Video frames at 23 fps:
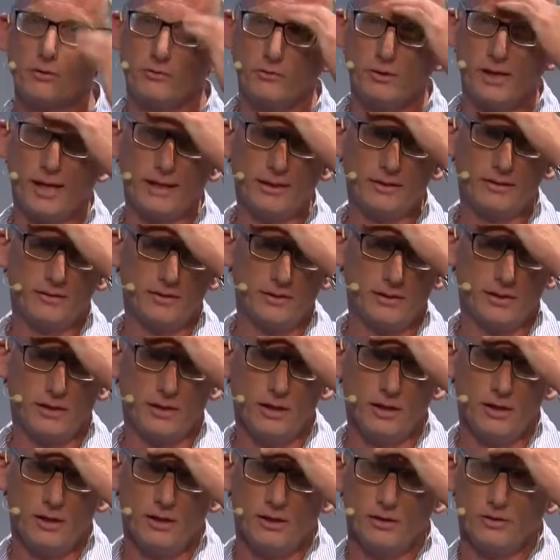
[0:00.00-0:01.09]
it reality.
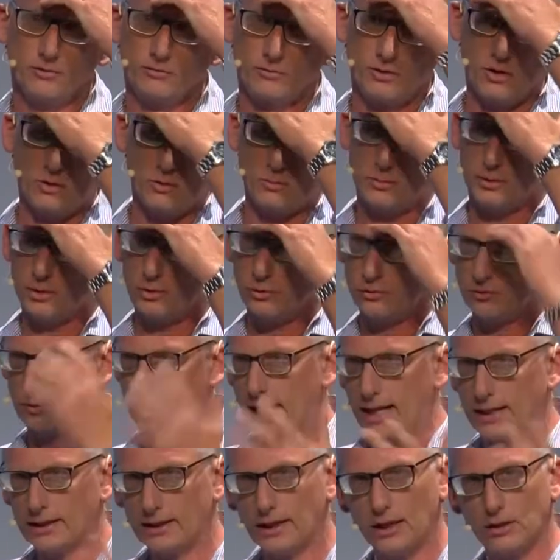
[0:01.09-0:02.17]
So because
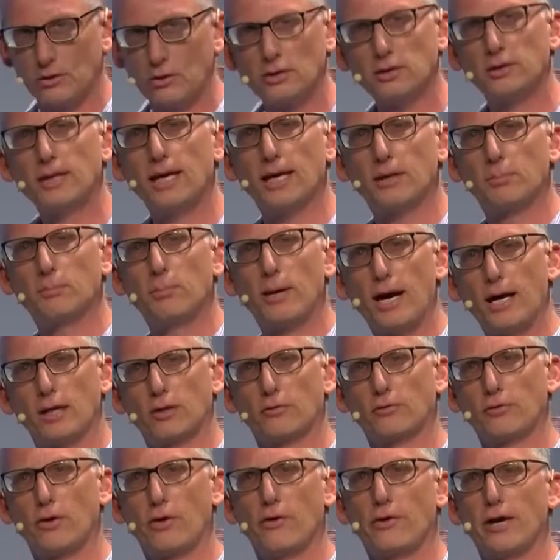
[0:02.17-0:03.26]
algae are not yet part
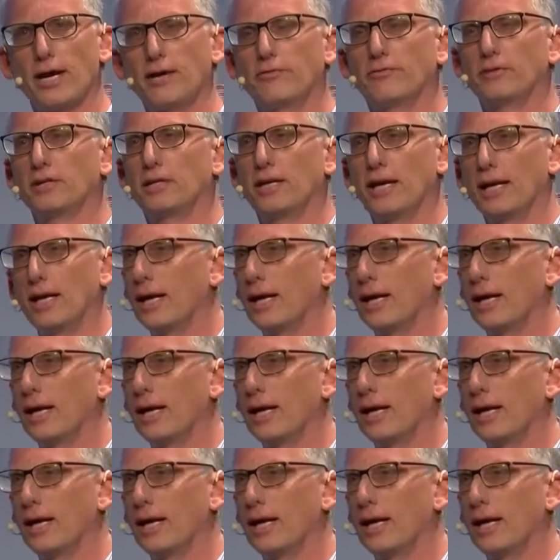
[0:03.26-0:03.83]
of our everyday